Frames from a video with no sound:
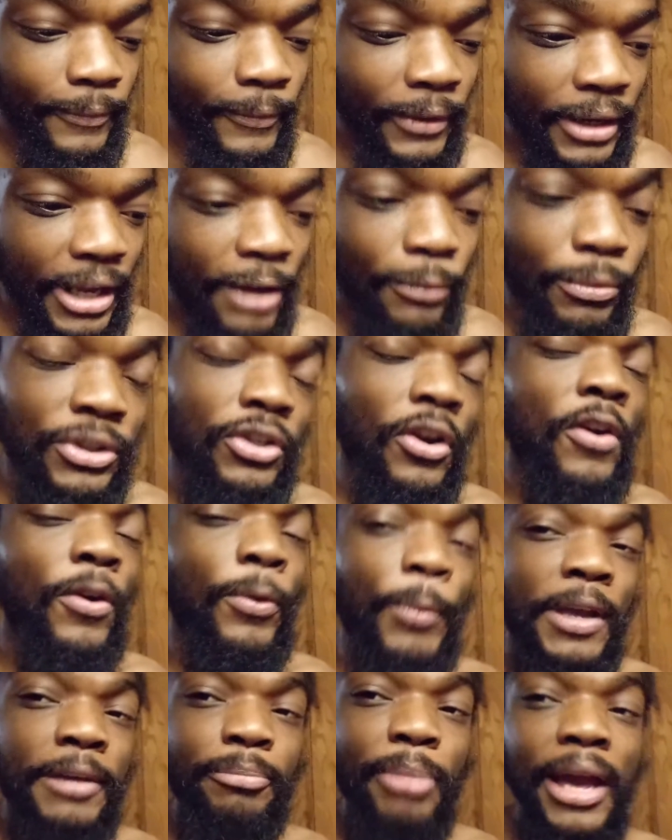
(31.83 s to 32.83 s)
it was all the
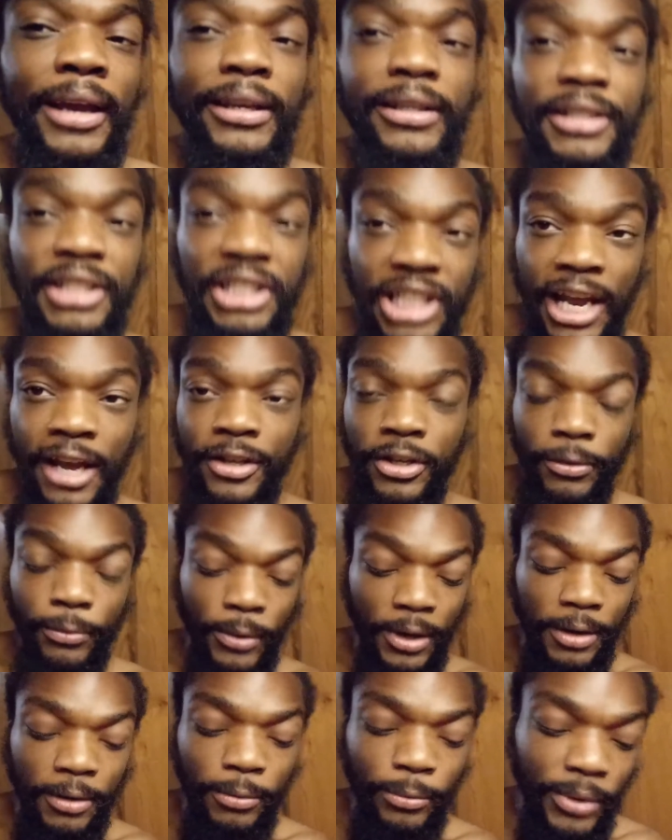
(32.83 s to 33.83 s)
way back in
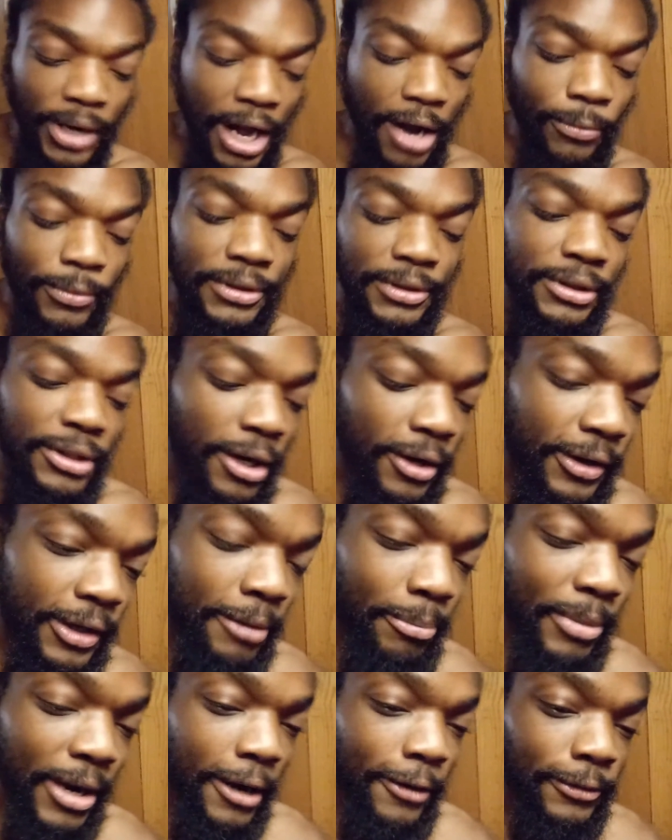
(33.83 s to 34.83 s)
January when I was talking
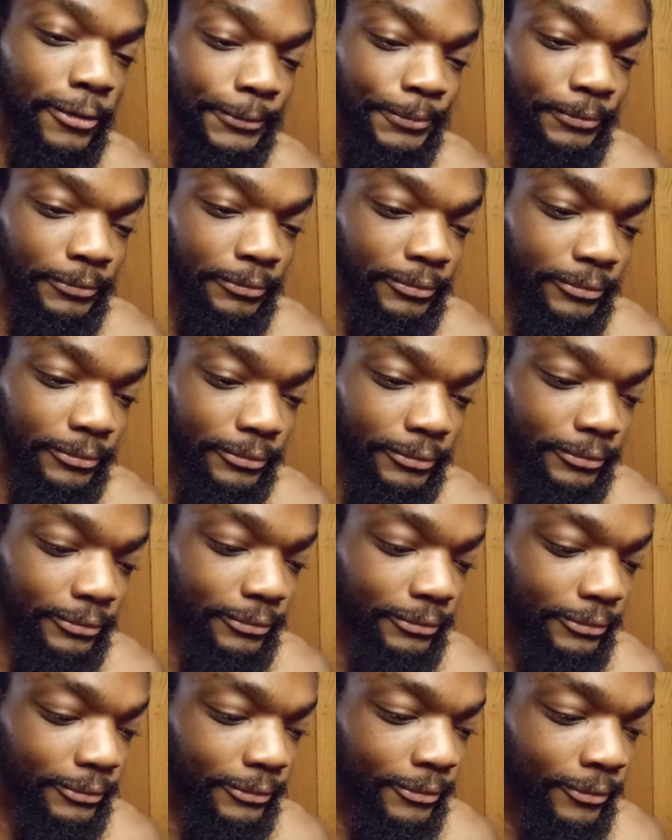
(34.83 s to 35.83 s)
about
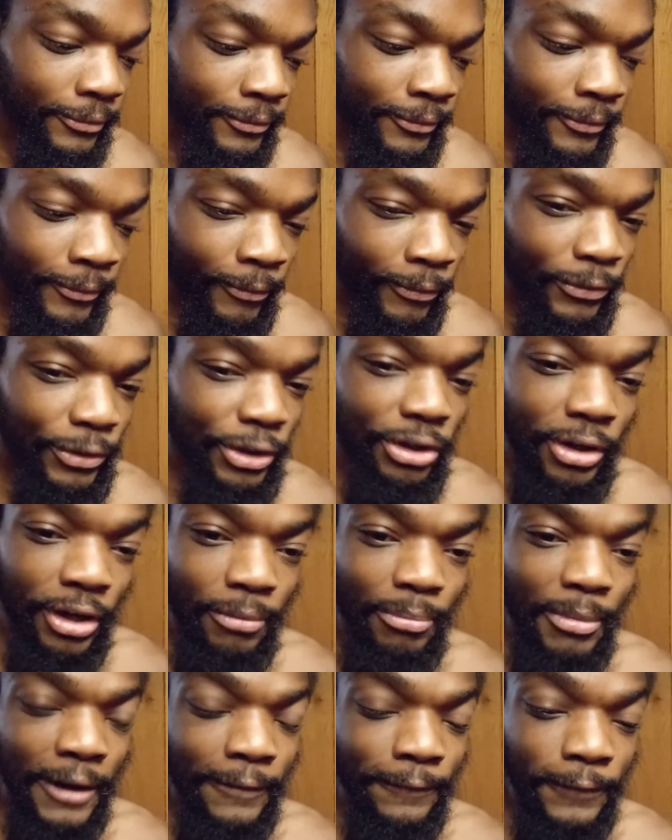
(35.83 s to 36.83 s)

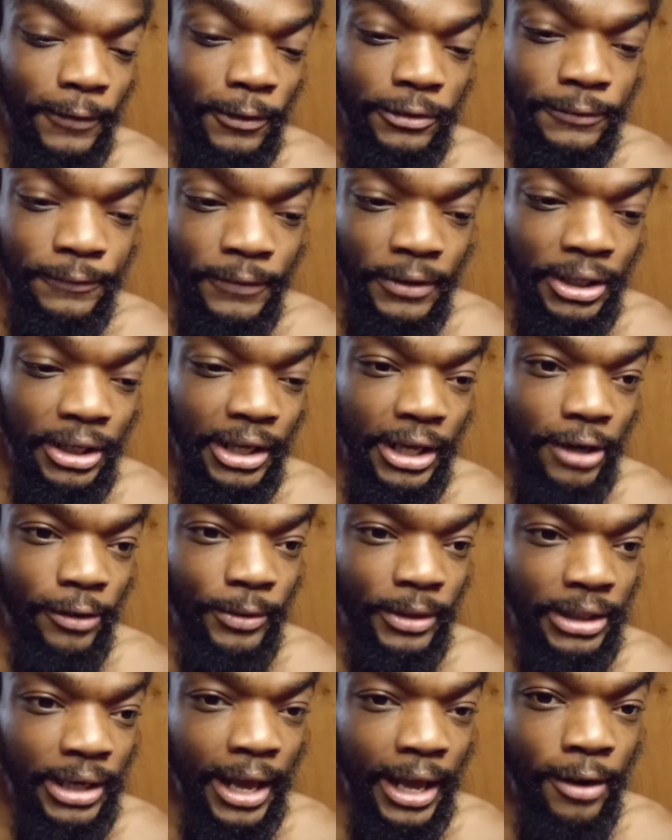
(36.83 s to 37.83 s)
my first video
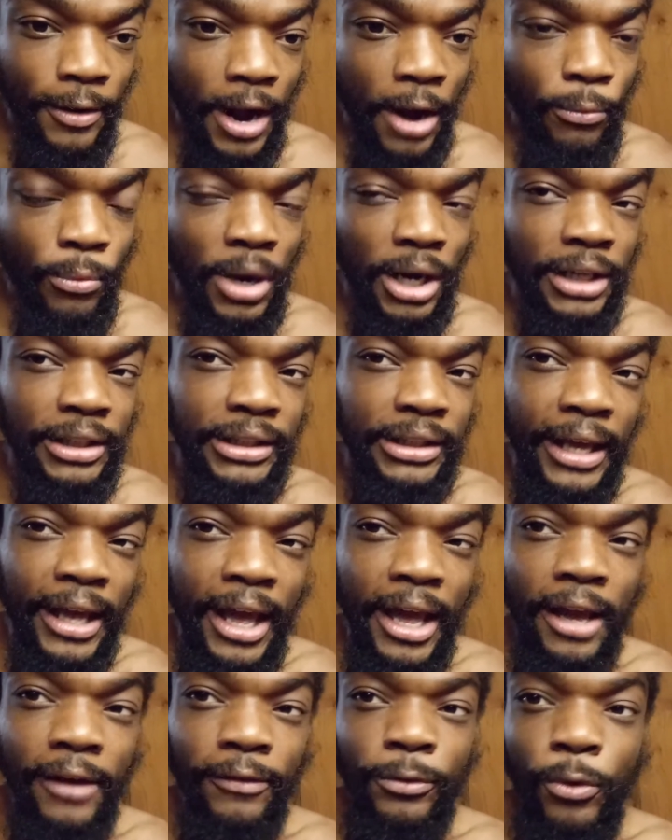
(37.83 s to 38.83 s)
and how I wanted to
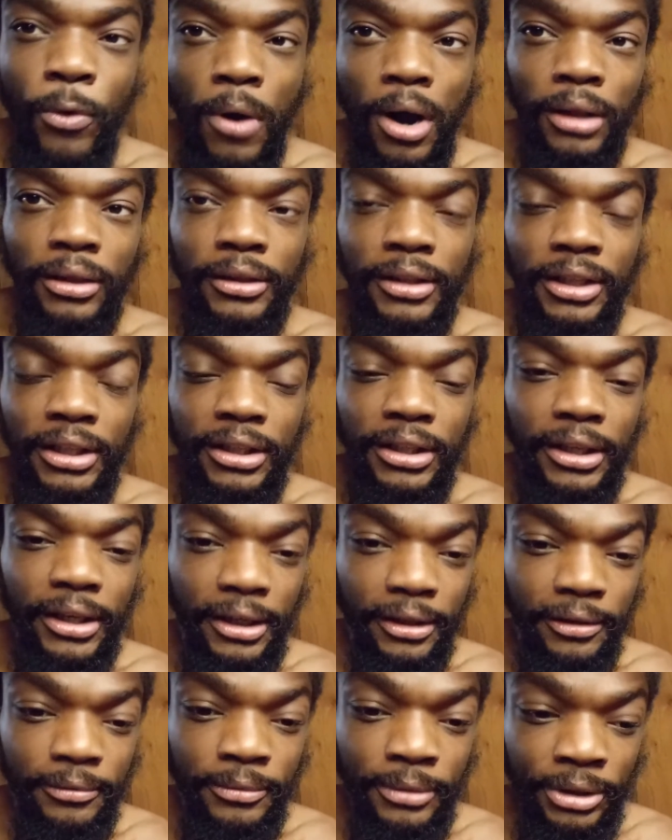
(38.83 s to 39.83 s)
have quality
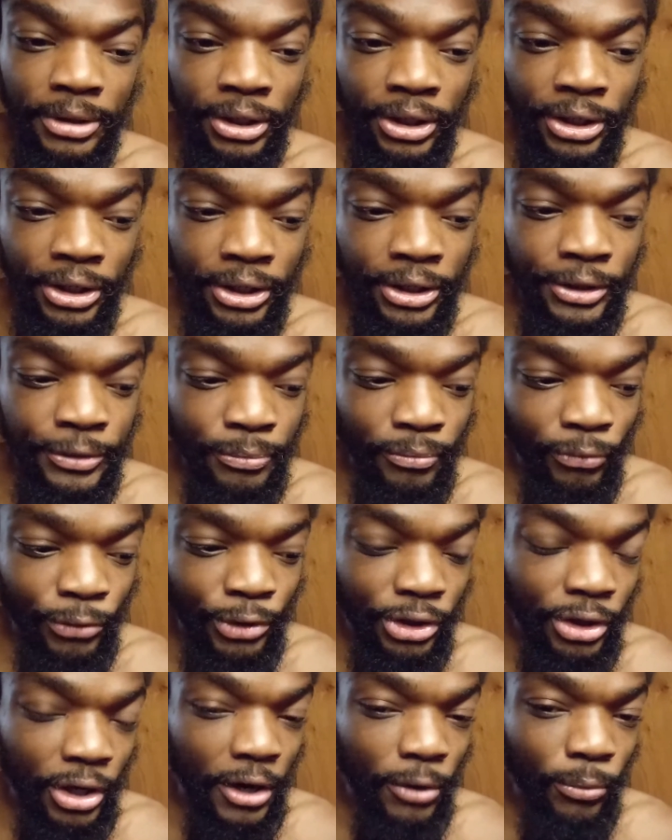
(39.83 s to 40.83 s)

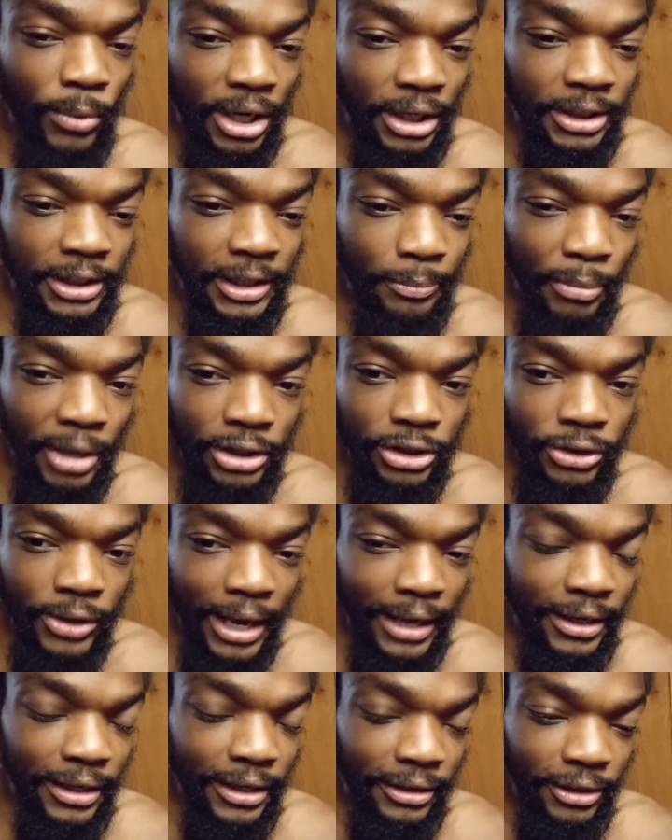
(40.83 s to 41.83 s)
and wanted to make sure I
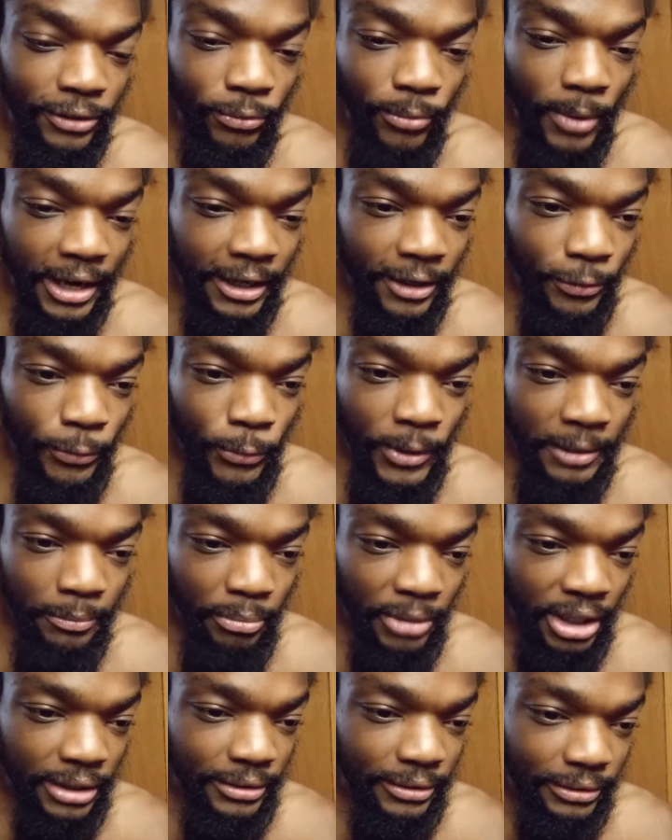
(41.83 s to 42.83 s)
get the right
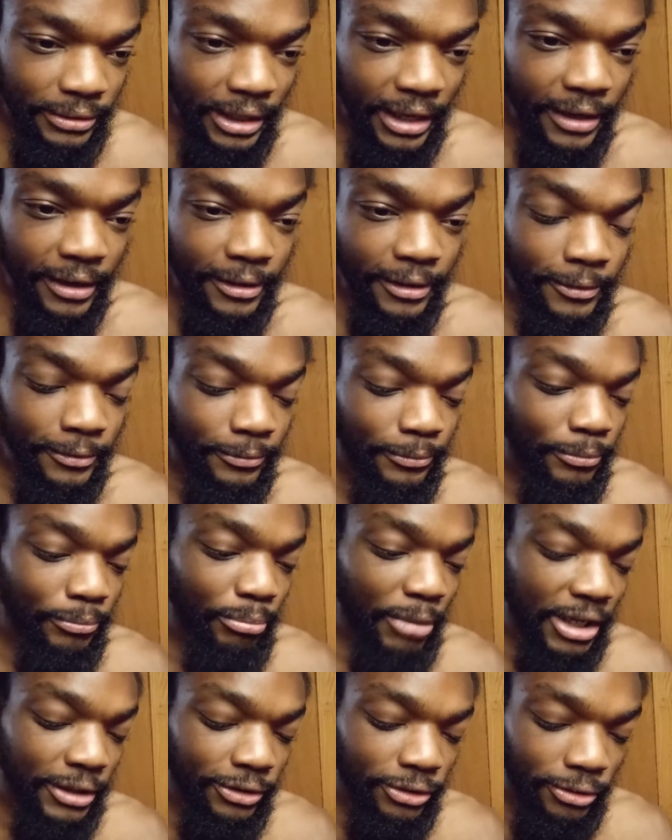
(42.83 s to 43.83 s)
equipment and
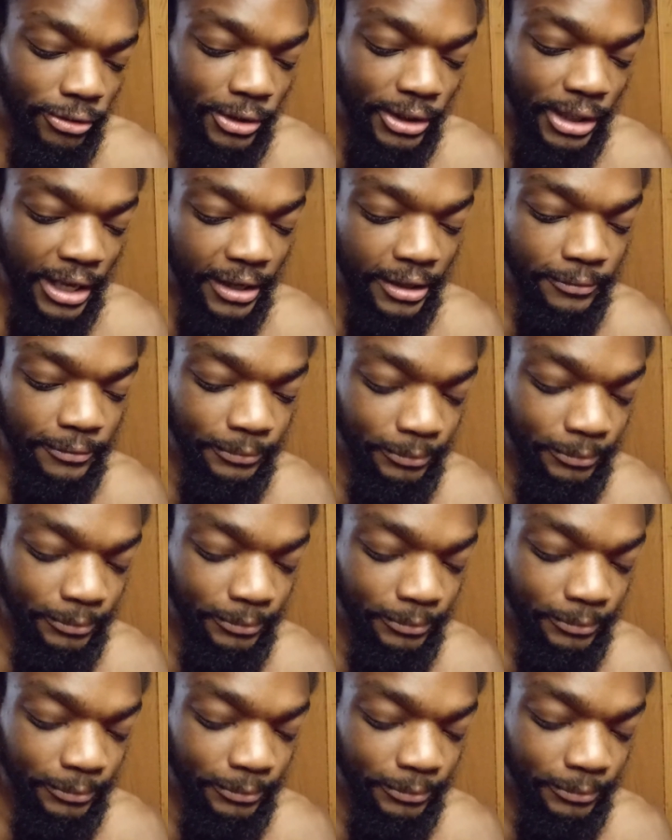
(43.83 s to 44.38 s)
make sure that